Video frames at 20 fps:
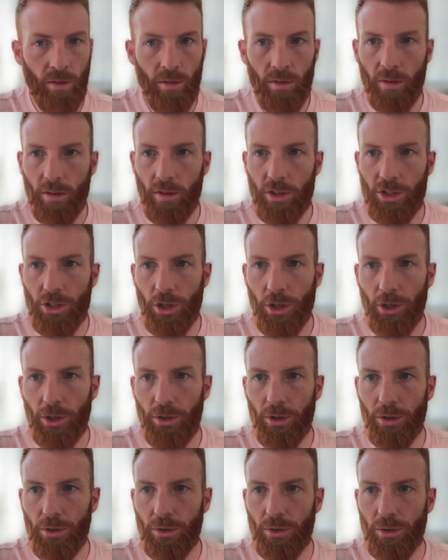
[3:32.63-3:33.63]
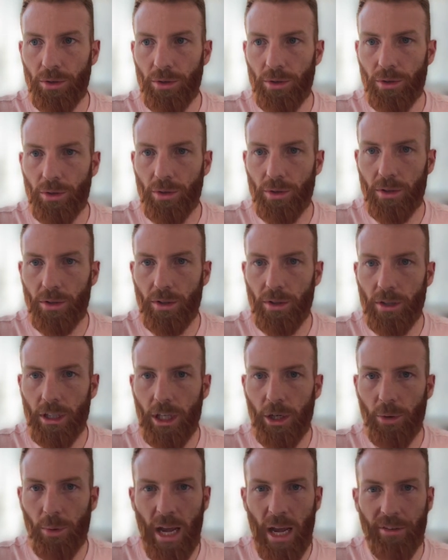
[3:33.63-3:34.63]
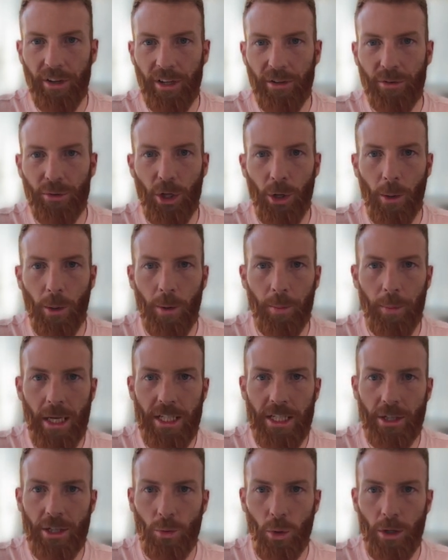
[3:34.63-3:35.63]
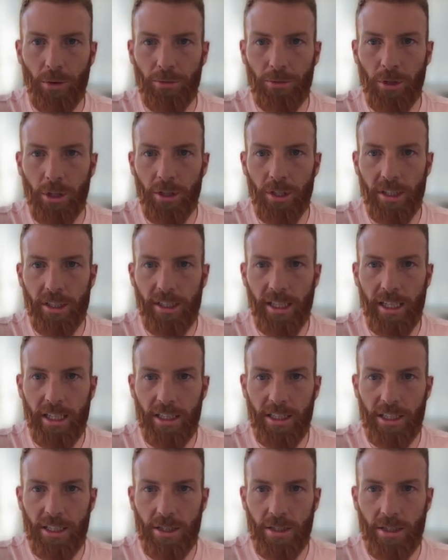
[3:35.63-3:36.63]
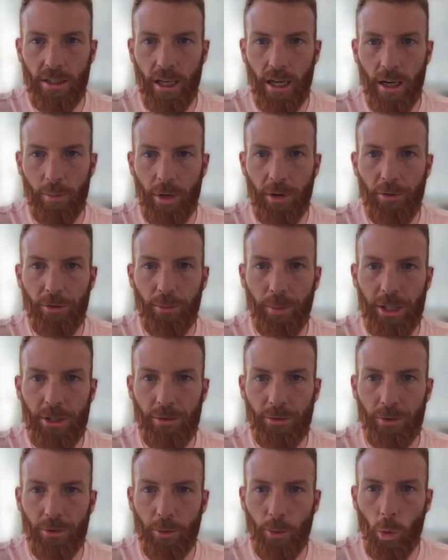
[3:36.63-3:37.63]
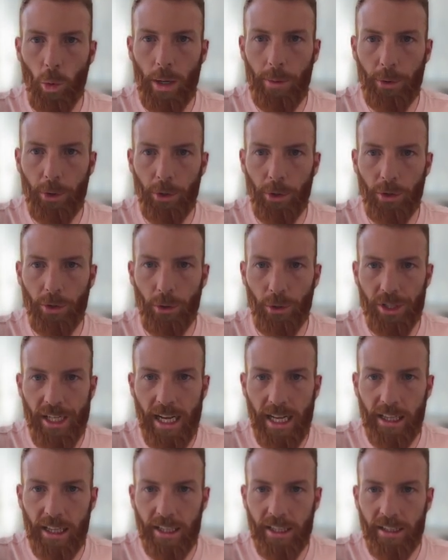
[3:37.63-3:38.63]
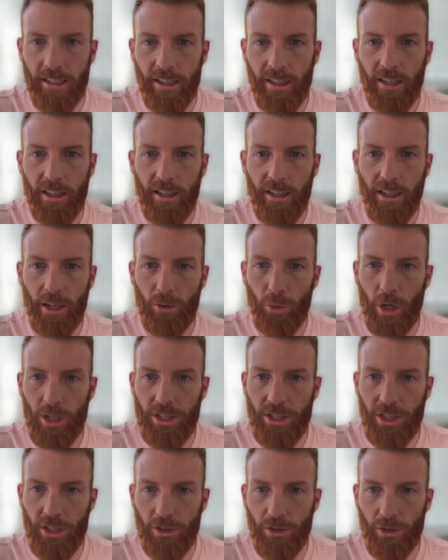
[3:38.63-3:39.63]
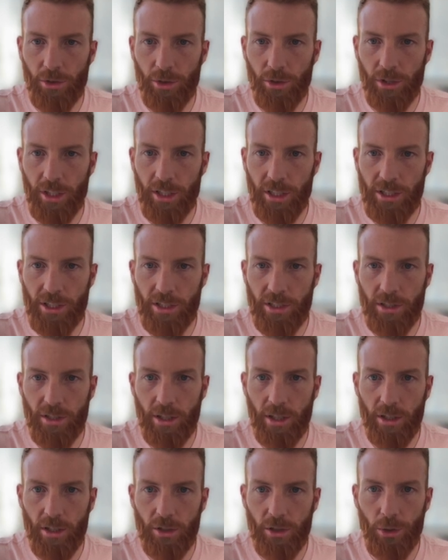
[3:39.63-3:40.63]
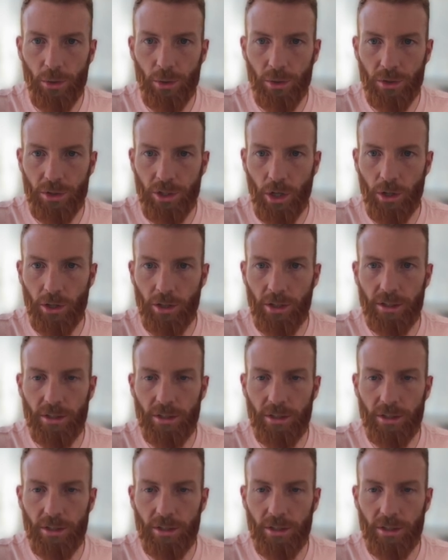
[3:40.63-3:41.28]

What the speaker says: So here we have it. We've got a basic workflow that takes information from a webhook or Tally, then runs it through this Google Doc.